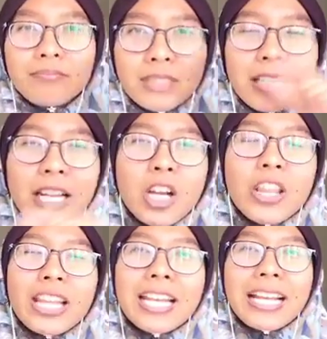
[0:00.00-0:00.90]
just click
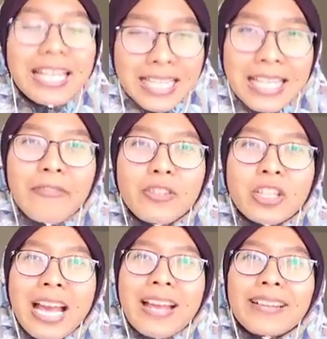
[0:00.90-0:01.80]
on the link and let's have a
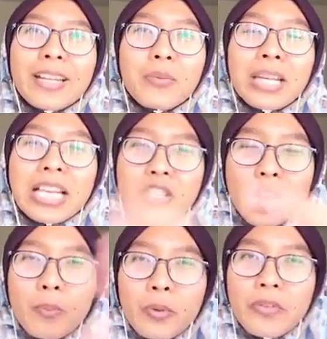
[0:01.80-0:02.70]
chat and we can
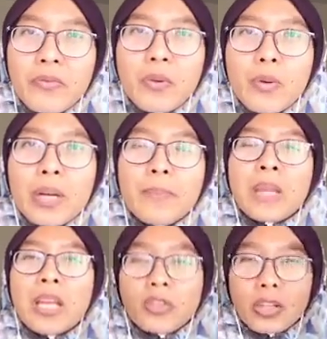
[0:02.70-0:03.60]
start moving forward.
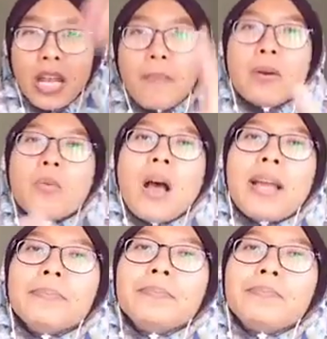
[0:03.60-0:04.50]
So number
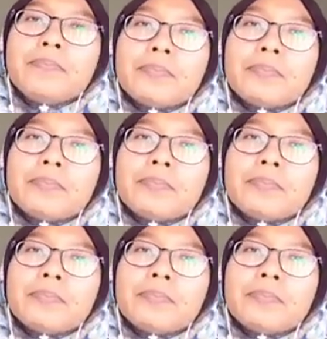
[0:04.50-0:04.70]
one,